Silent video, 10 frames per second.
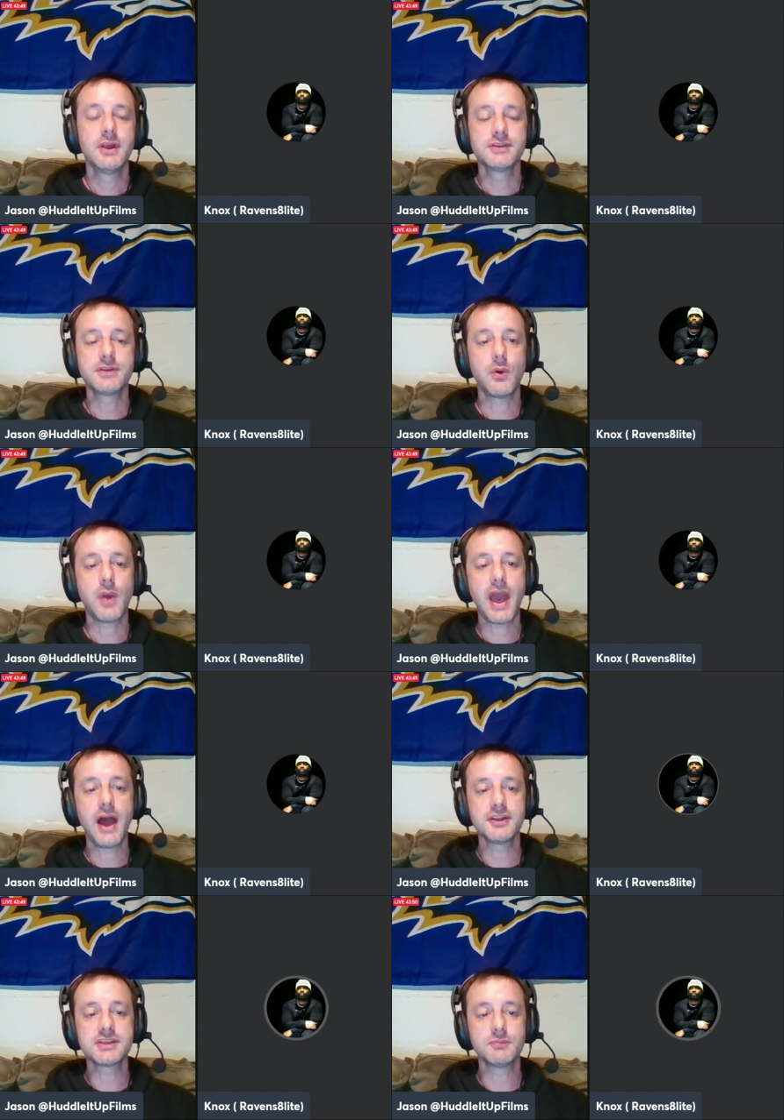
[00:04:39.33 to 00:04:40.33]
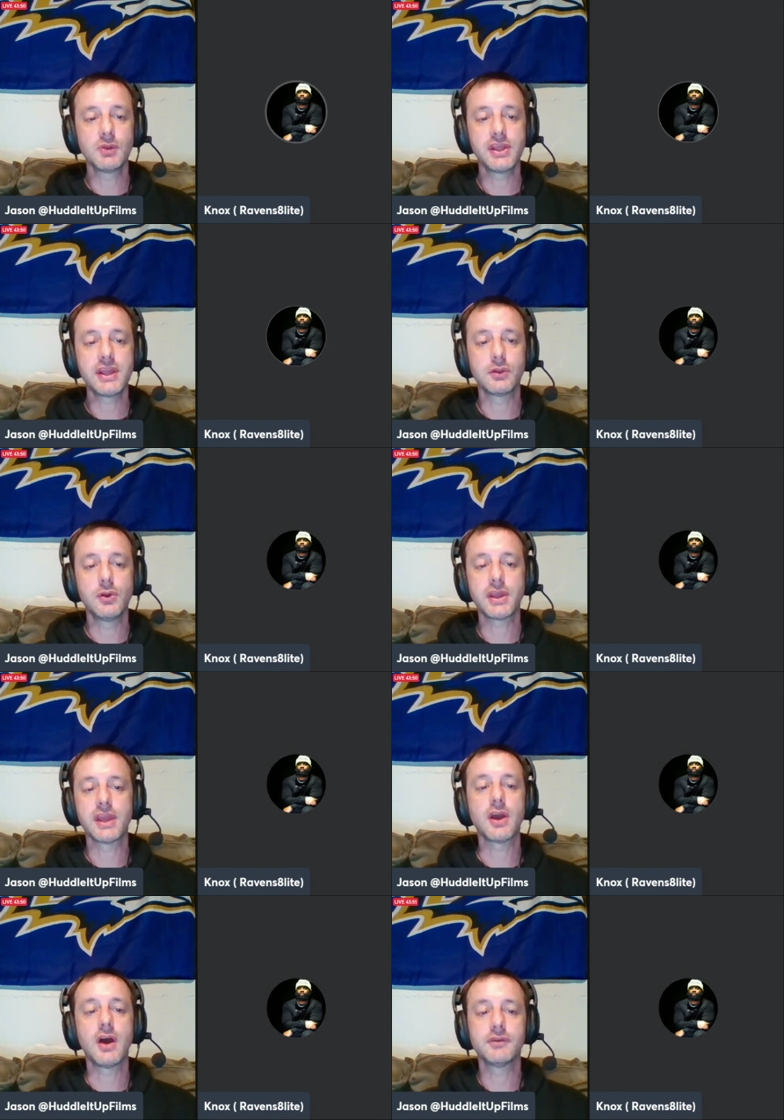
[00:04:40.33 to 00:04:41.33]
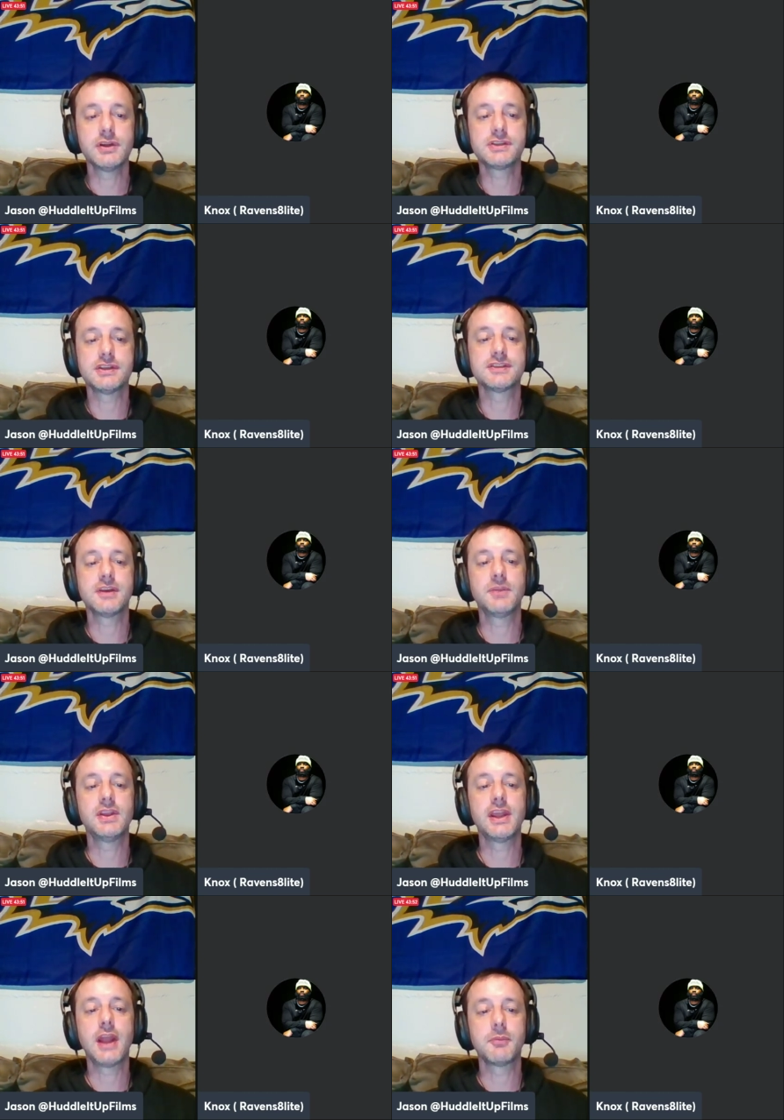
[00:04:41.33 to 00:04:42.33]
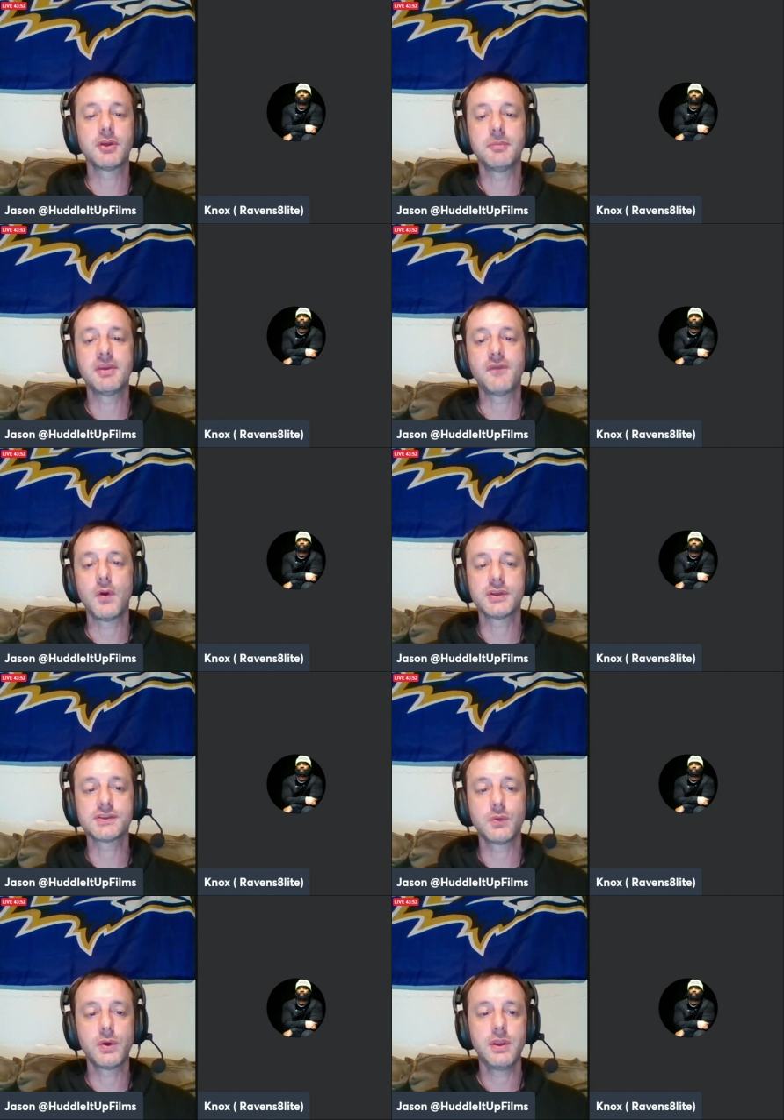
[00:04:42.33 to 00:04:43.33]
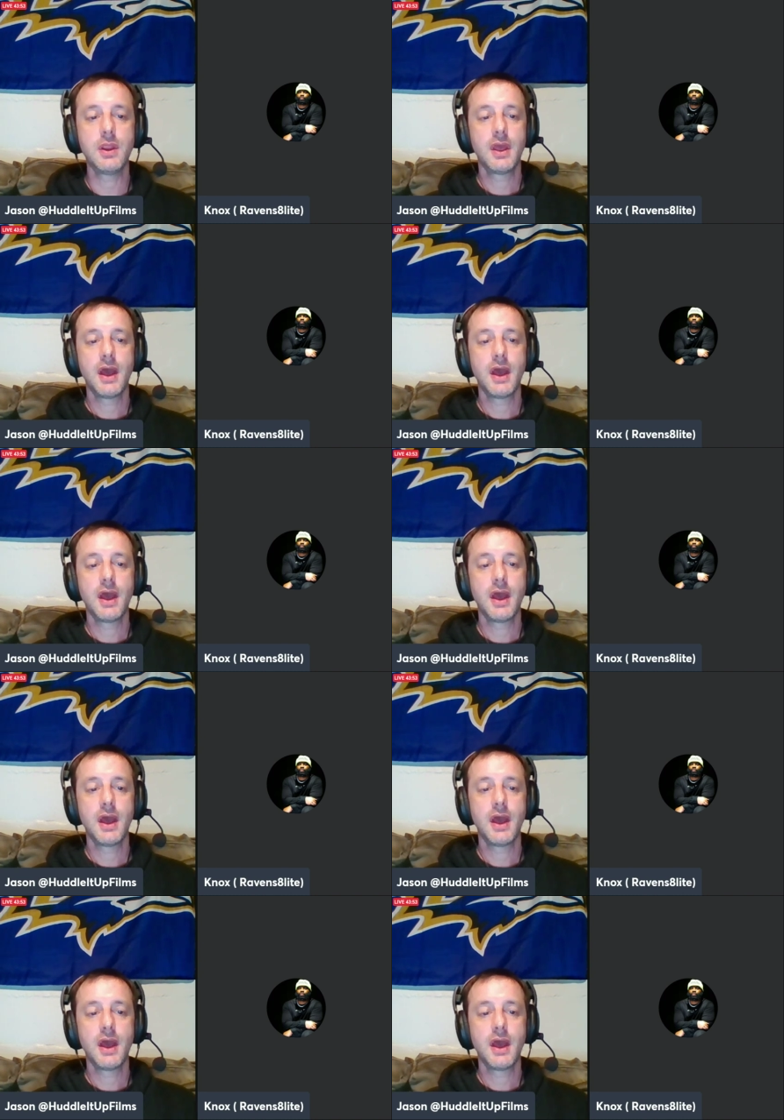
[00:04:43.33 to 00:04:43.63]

So, how right. does Malik look in coverage is something that I'm going to be focused on.